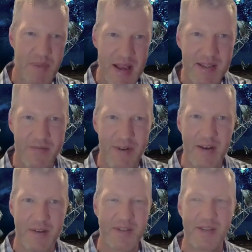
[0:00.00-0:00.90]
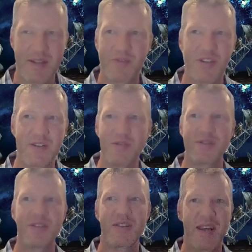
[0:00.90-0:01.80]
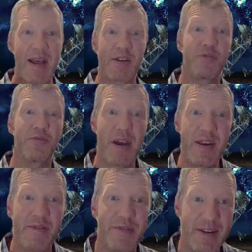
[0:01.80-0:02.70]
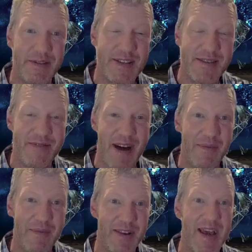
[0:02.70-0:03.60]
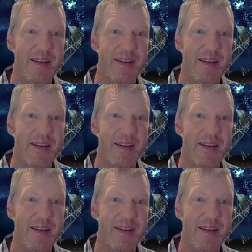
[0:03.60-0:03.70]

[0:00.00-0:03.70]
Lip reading: passive radar system just uses the natural radio frequency environment,